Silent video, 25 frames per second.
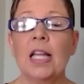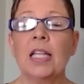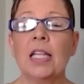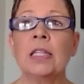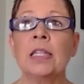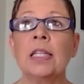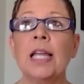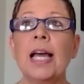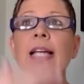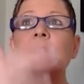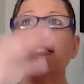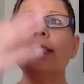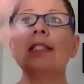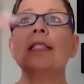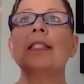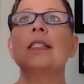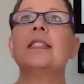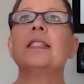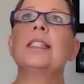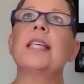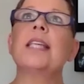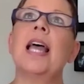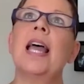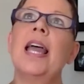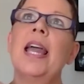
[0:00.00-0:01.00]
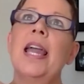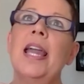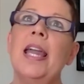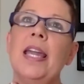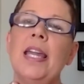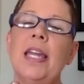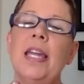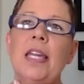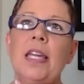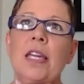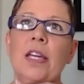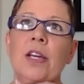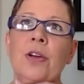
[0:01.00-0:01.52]
let's
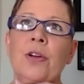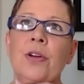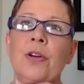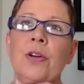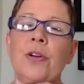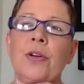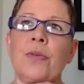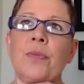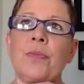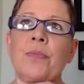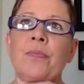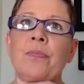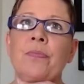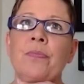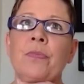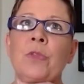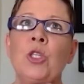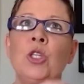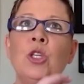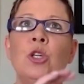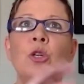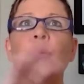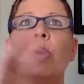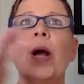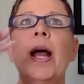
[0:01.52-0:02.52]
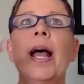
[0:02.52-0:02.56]
say you